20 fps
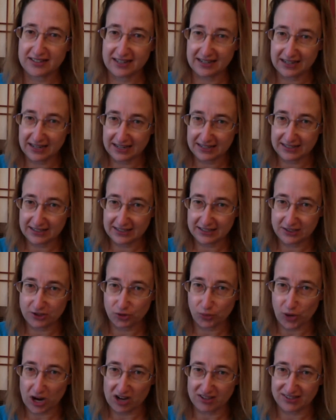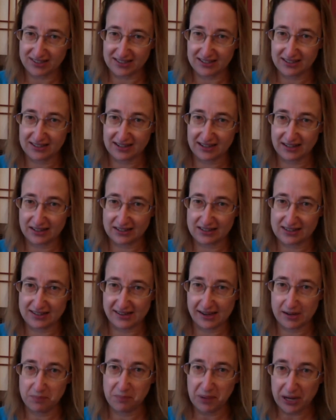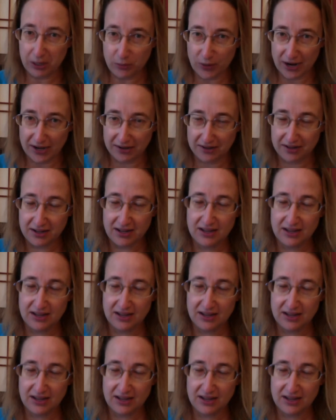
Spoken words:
and handed it to Roxy and said, pick one.